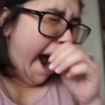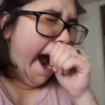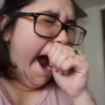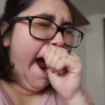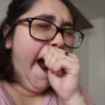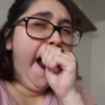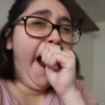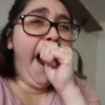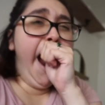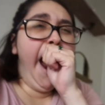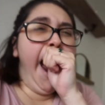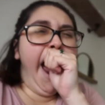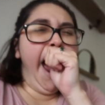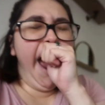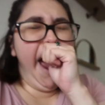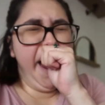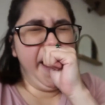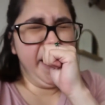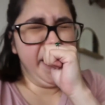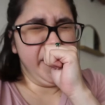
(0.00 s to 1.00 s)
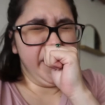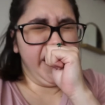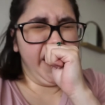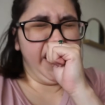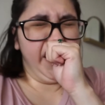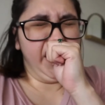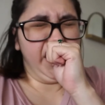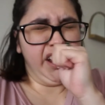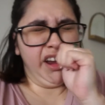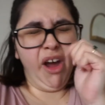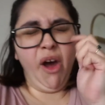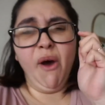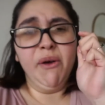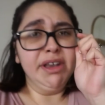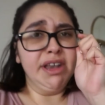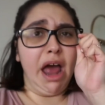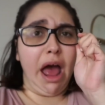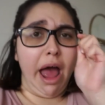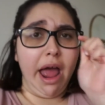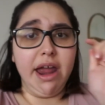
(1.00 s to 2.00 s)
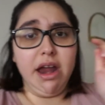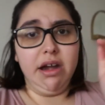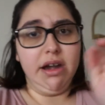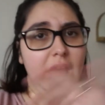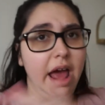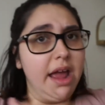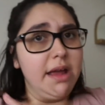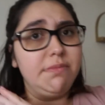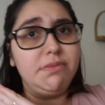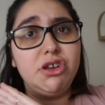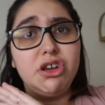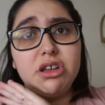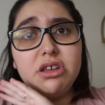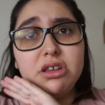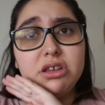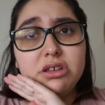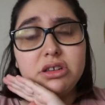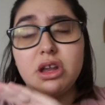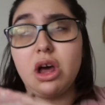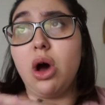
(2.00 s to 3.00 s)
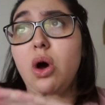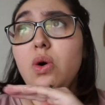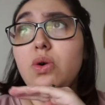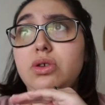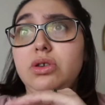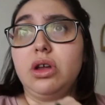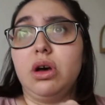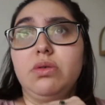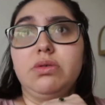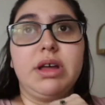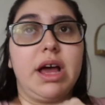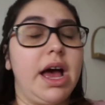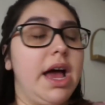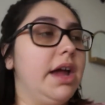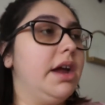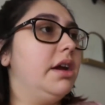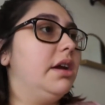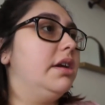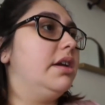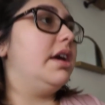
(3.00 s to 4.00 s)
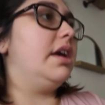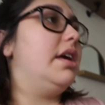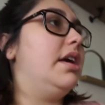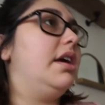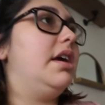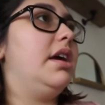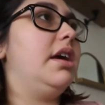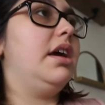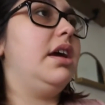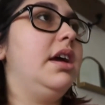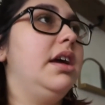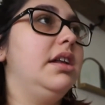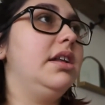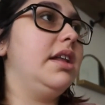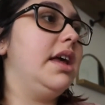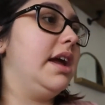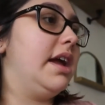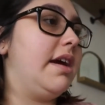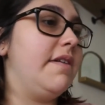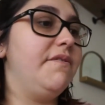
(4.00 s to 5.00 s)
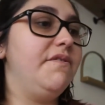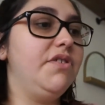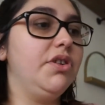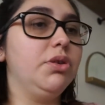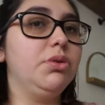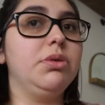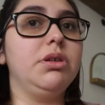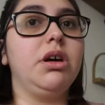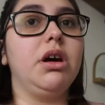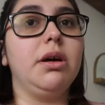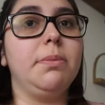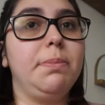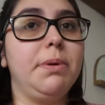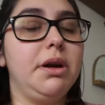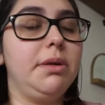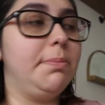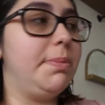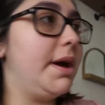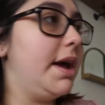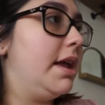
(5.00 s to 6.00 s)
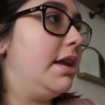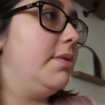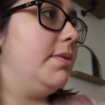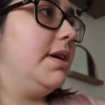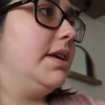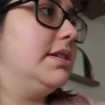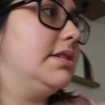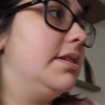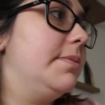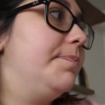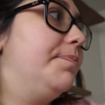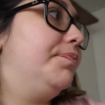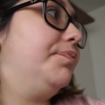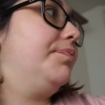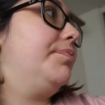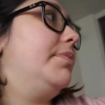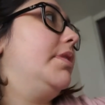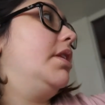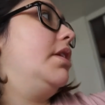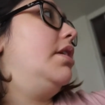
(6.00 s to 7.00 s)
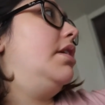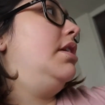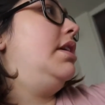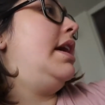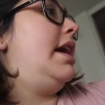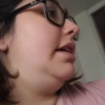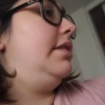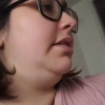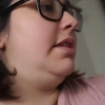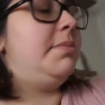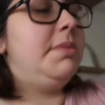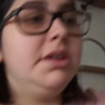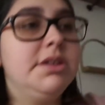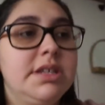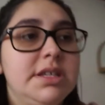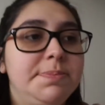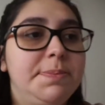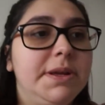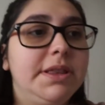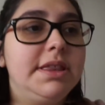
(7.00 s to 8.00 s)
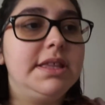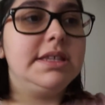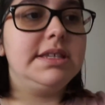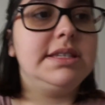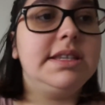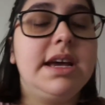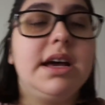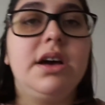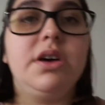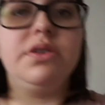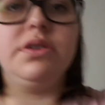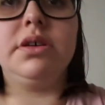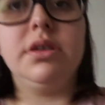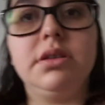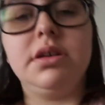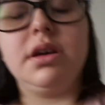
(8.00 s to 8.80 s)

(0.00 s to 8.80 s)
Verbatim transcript: I'm just so tired. I'm just so, so tired. And, like, I'm filled with heartburn. But anyways, yeah, let me just put this down.